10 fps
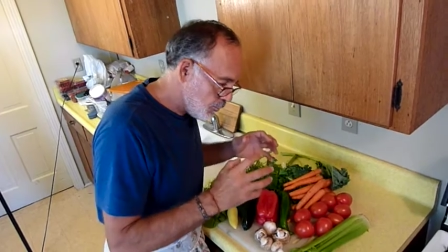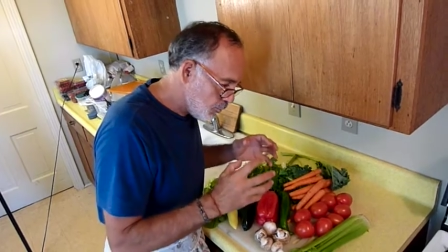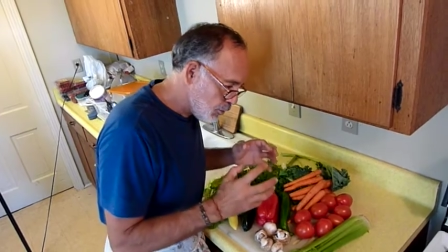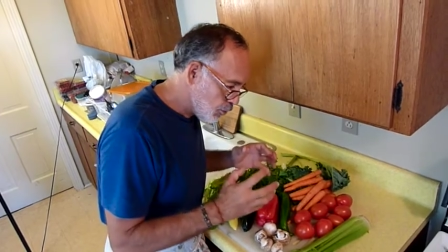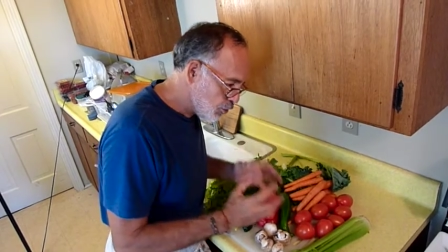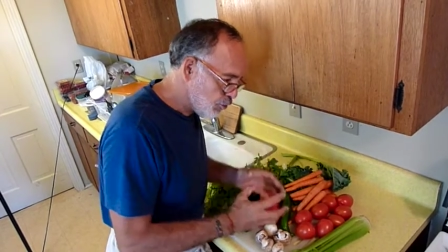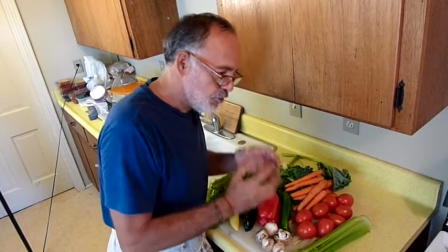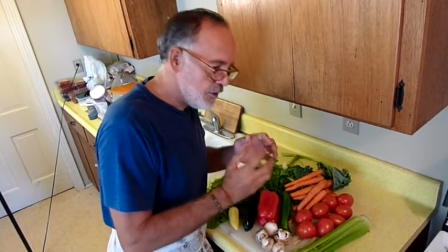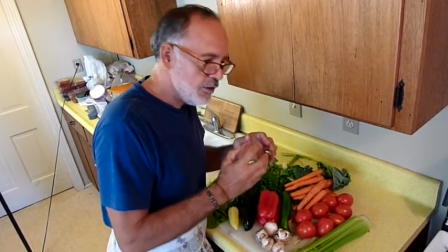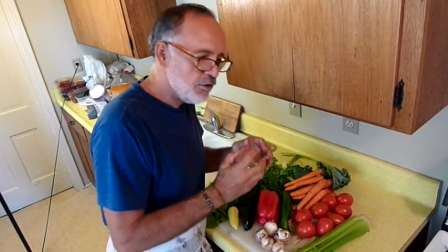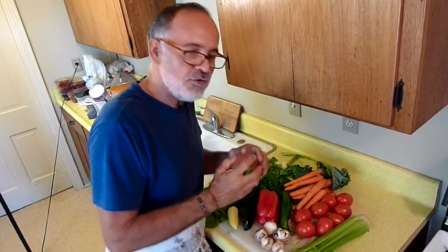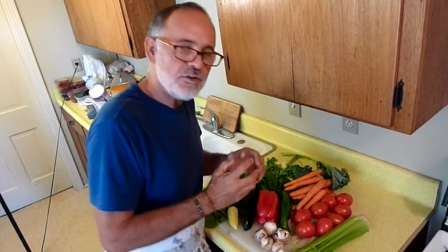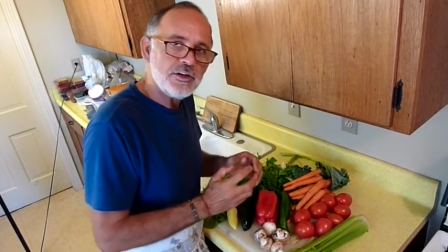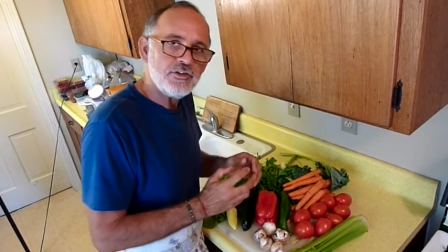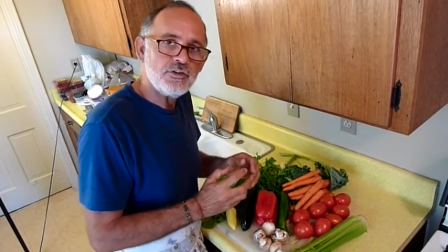producing new
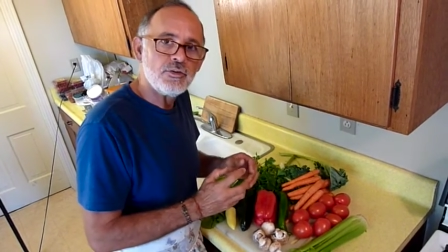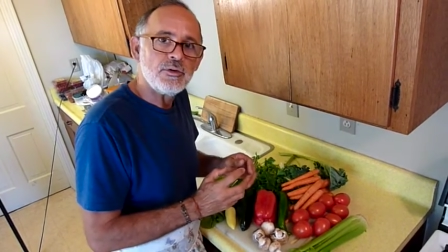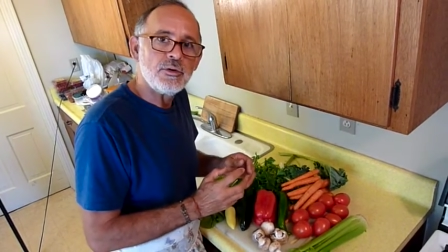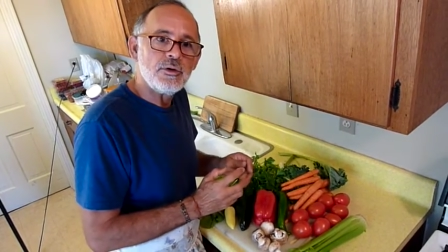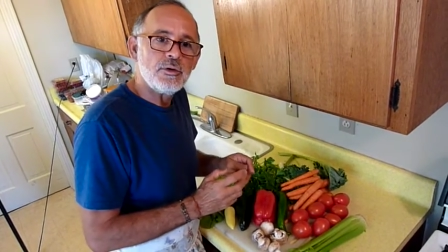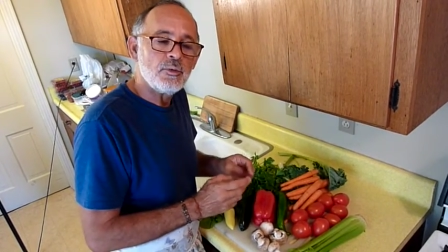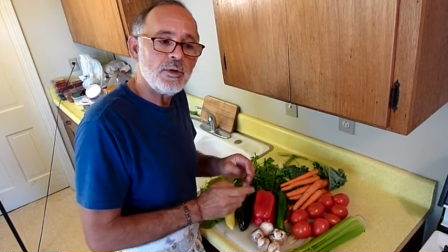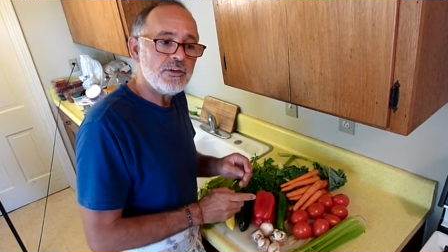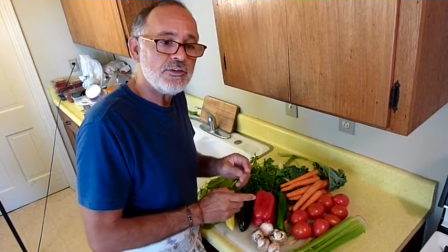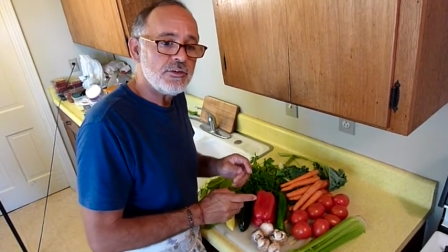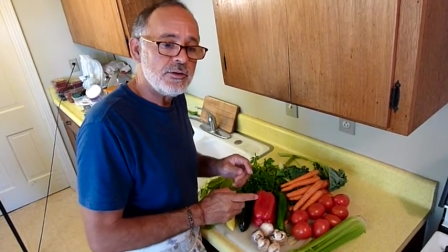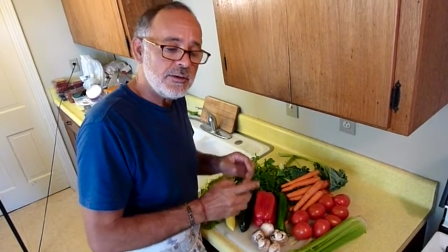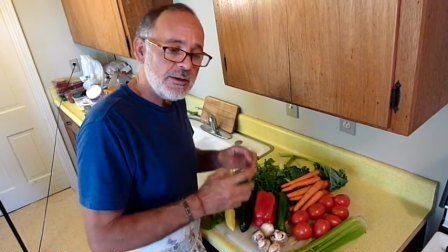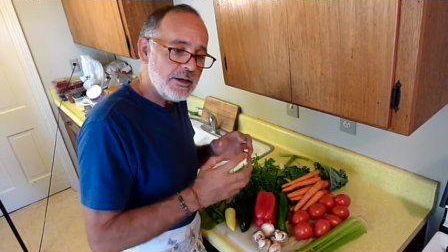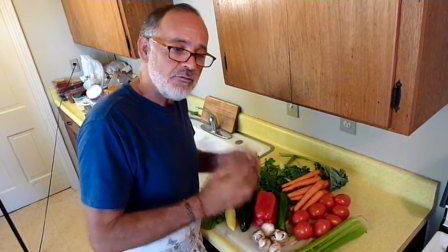tissue, which
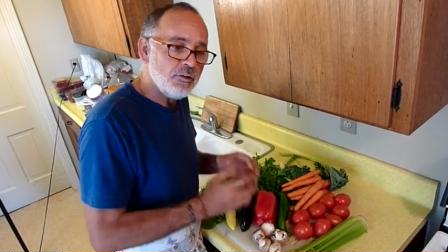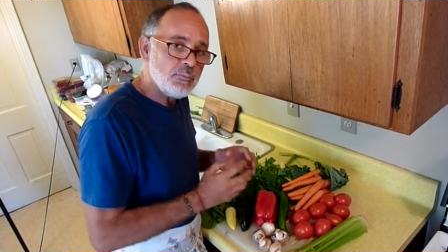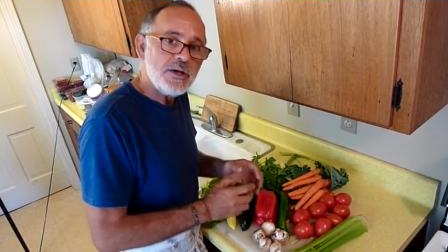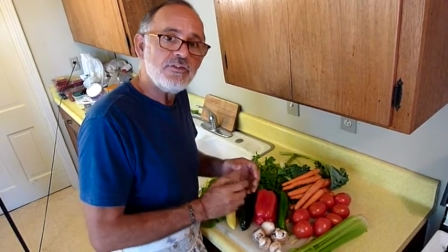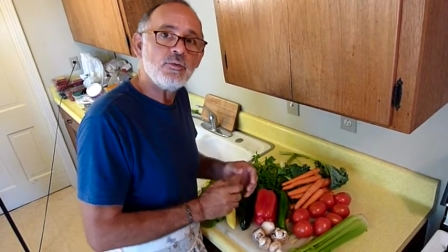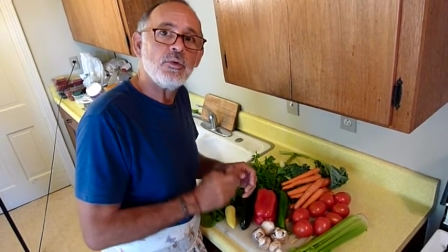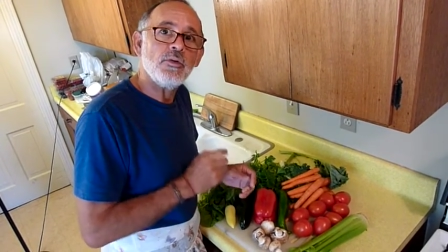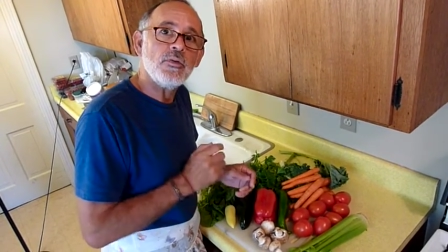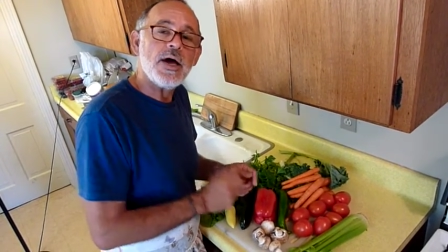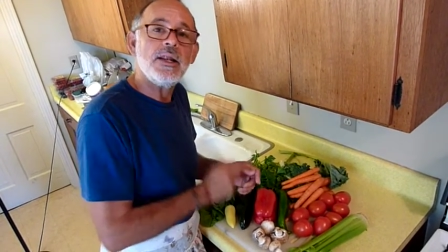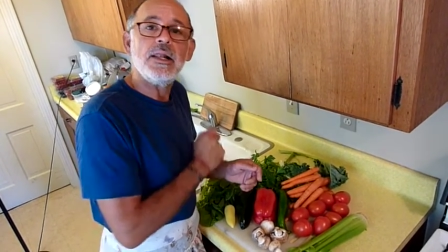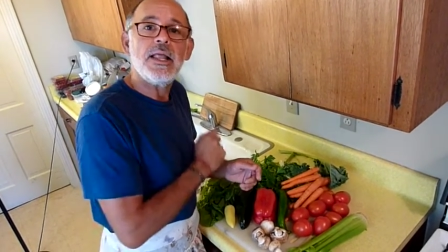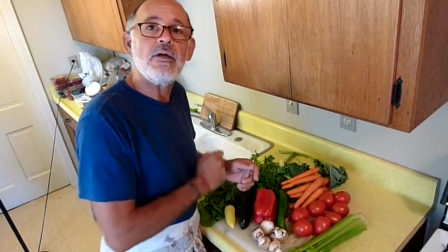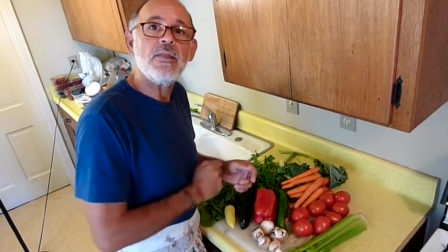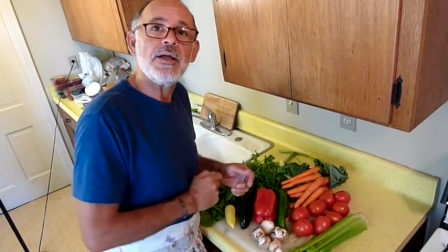inflammation will not
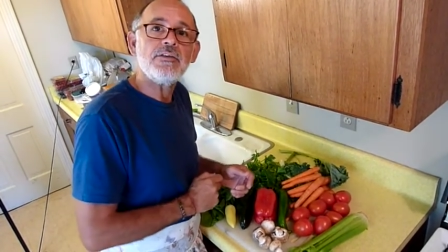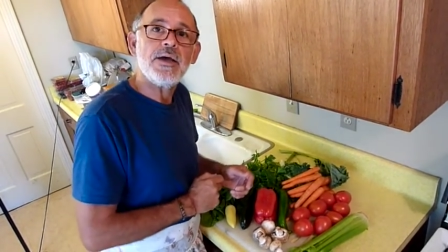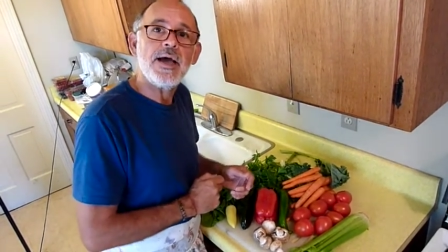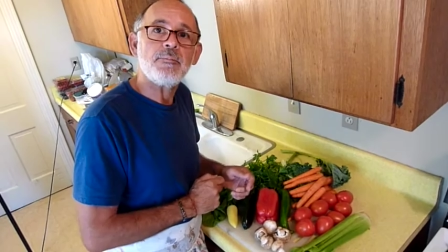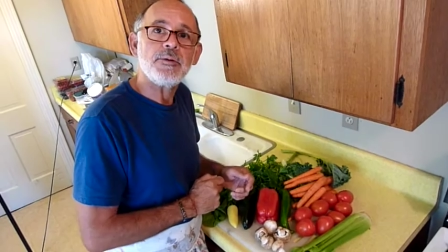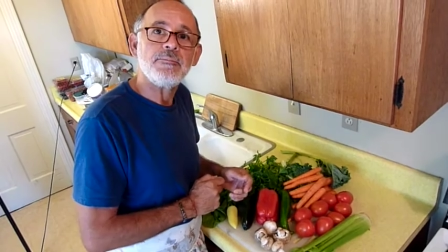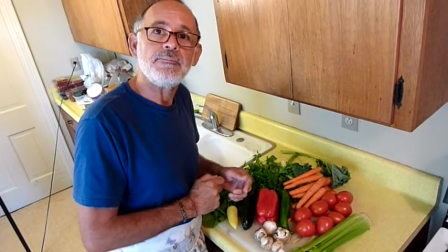allow that to happen.